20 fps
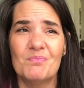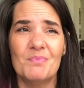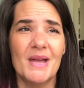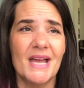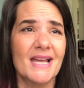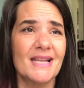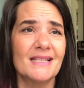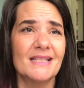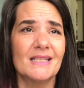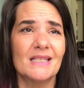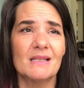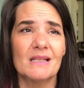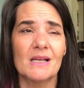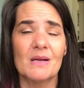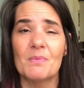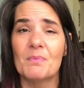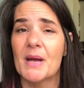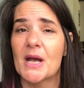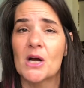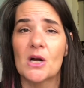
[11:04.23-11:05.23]
Beds
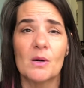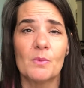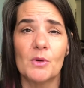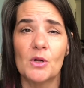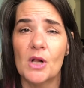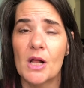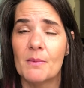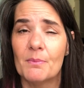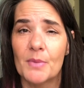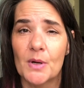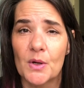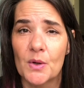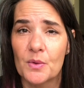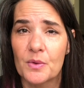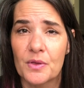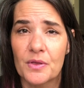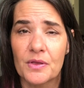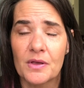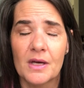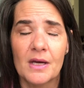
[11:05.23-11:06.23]
comparable on
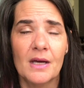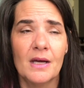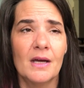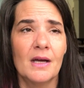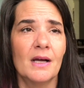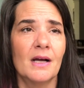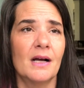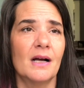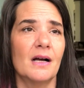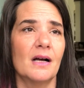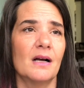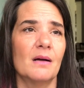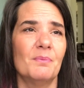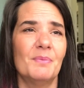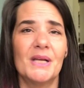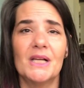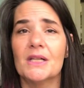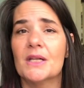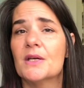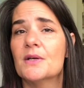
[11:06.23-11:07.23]
both,
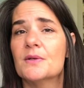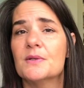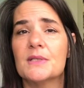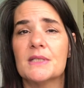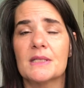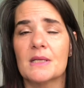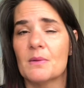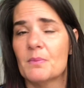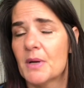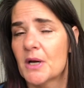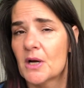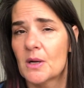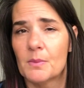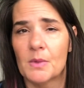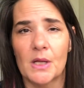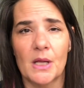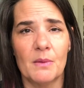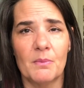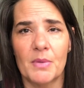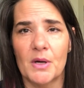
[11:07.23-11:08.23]
pillows
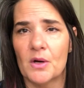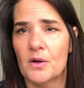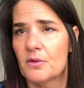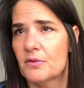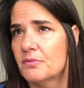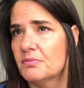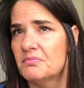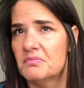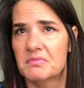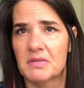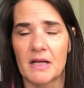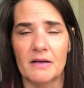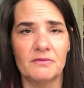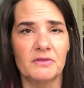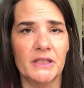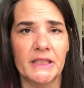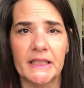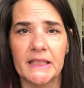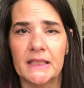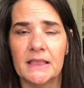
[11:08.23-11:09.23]
comparable on both,
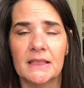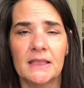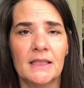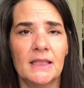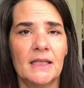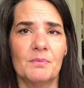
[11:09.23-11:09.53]
lovely.